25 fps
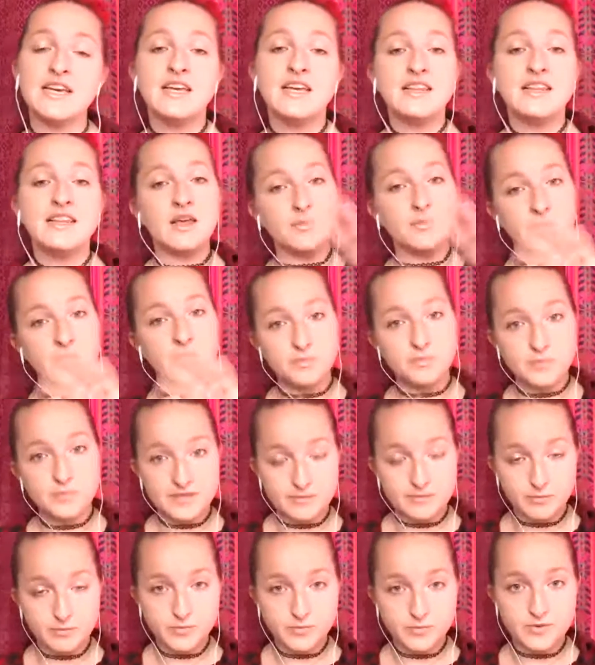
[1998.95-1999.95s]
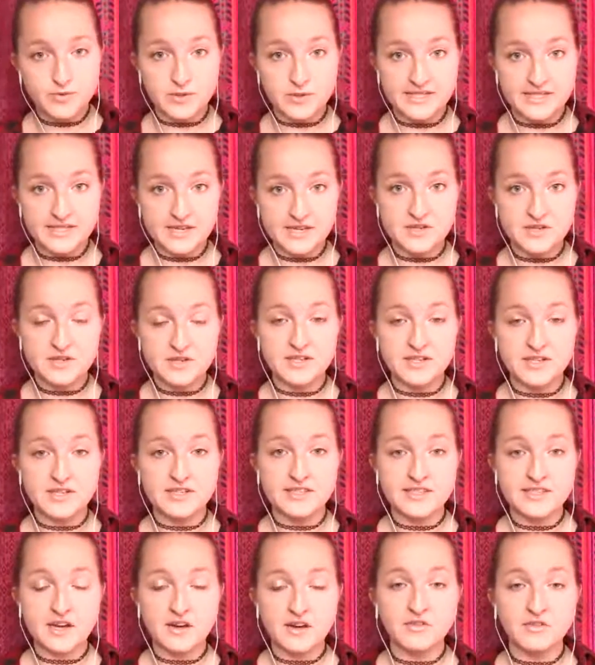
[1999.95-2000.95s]
Then we're centered in our
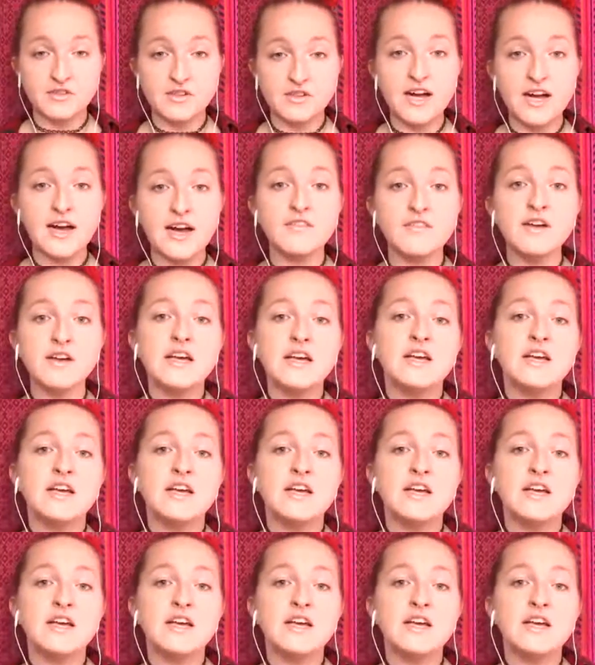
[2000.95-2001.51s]
self-love.